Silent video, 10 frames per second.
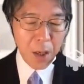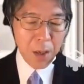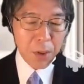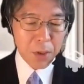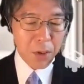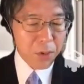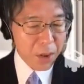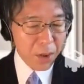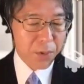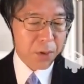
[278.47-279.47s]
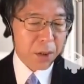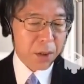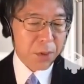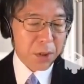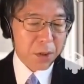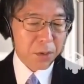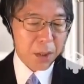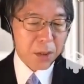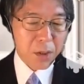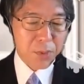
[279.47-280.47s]
but only for a limited
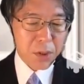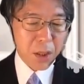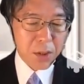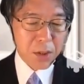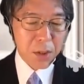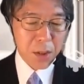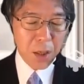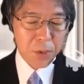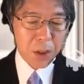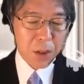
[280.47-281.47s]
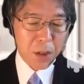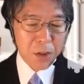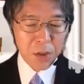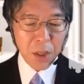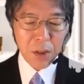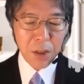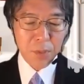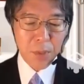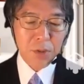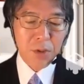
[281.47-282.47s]
class of states, namely injective
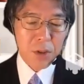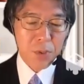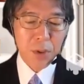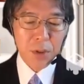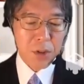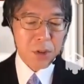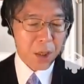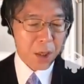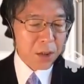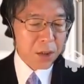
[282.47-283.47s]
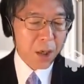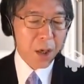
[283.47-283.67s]
matrix product states,